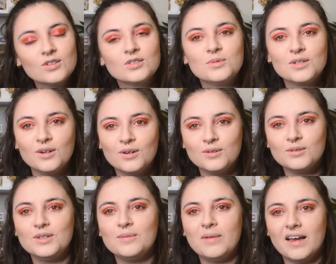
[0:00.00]
Because we call
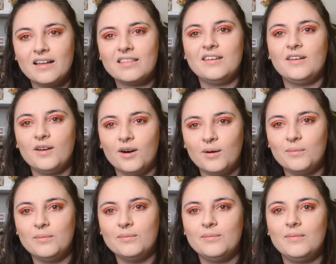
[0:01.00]
your mouth your
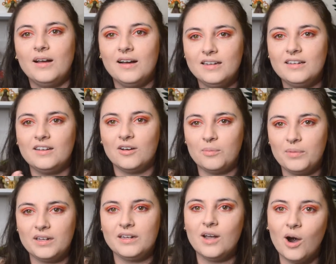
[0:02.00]
gob. Like, you got a
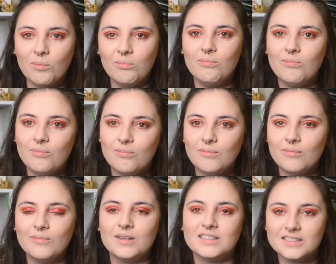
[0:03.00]
big gob.
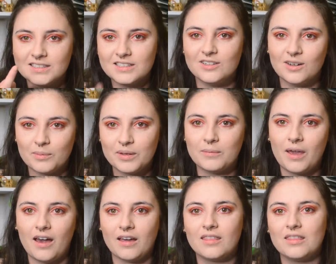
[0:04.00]
You got a big
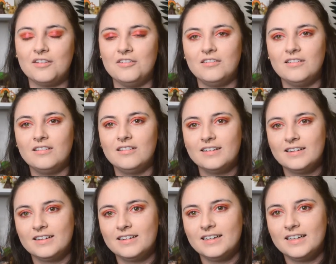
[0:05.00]
mouth. Or,
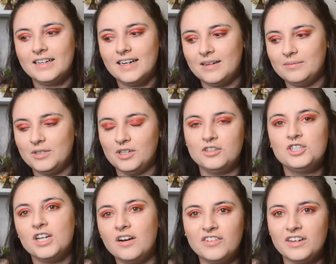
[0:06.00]
you know,
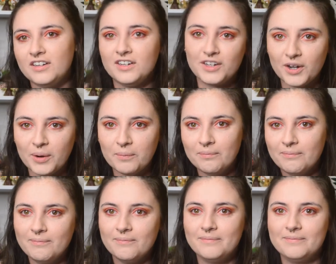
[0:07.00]
shove it in your gob.
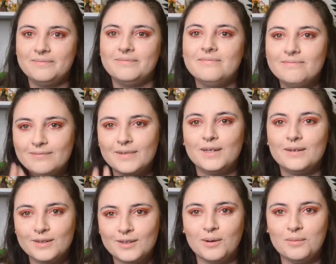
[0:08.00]

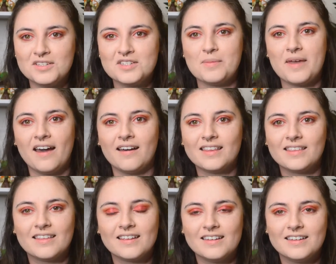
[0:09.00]
Gob is your mouth.
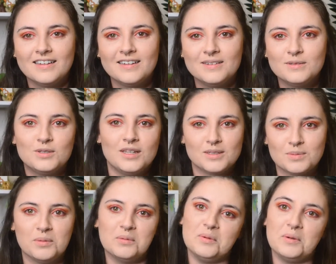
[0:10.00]
So that's
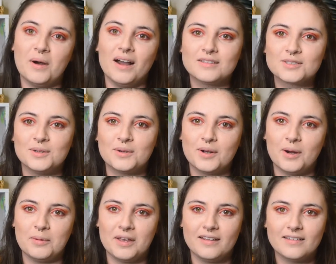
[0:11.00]
probably why it's called a
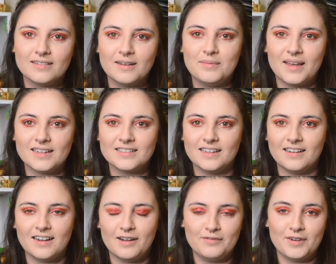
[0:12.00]
gobby, I'm
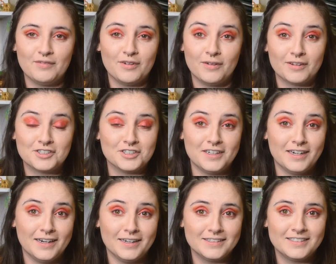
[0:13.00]
guessing. I've never actually
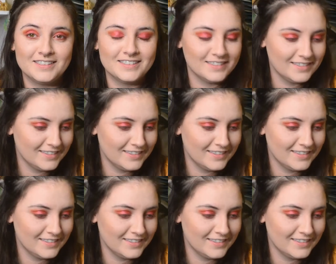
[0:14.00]
asked.